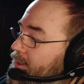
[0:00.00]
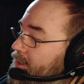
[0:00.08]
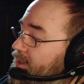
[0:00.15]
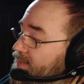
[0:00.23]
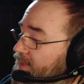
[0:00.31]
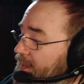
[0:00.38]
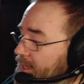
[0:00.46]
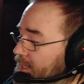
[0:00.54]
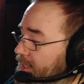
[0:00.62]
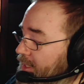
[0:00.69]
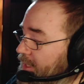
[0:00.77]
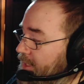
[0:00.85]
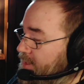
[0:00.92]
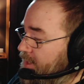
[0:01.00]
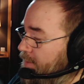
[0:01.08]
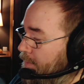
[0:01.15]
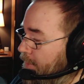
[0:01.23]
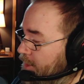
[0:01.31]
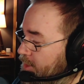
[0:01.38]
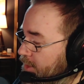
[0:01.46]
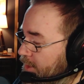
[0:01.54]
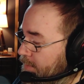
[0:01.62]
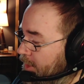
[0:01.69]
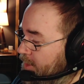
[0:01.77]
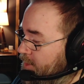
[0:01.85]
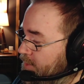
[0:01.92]
If he isn't muchly
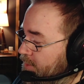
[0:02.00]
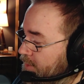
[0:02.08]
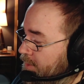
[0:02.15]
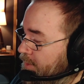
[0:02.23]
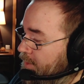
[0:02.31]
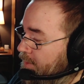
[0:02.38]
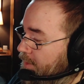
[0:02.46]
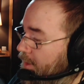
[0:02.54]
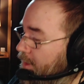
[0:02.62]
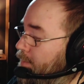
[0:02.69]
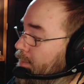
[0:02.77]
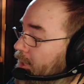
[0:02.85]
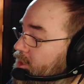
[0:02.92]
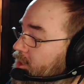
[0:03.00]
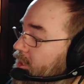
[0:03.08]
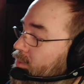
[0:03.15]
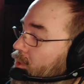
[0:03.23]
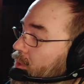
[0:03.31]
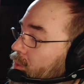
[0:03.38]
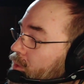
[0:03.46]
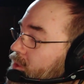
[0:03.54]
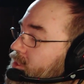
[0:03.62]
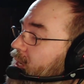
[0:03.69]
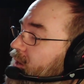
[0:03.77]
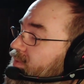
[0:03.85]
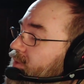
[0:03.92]
more
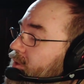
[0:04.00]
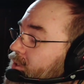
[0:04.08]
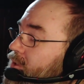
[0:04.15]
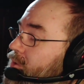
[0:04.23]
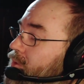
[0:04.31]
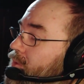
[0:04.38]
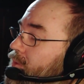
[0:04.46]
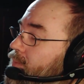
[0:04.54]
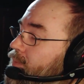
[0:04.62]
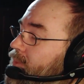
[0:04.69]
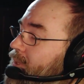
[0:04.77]
worse off than you,